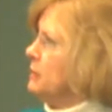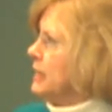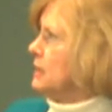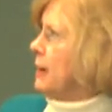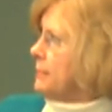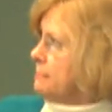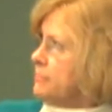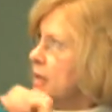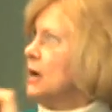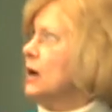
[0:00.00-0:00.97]
But anyway,
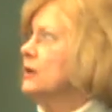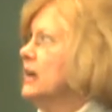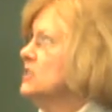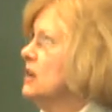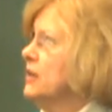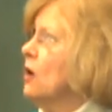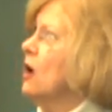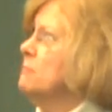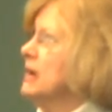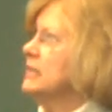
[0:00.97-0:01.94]
okay, so they
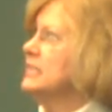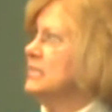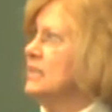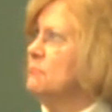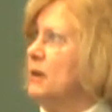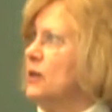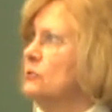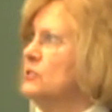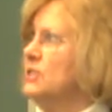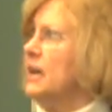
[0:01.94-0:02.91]
are mainly seen in
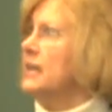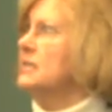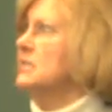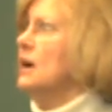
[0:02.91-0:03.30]
medical settings.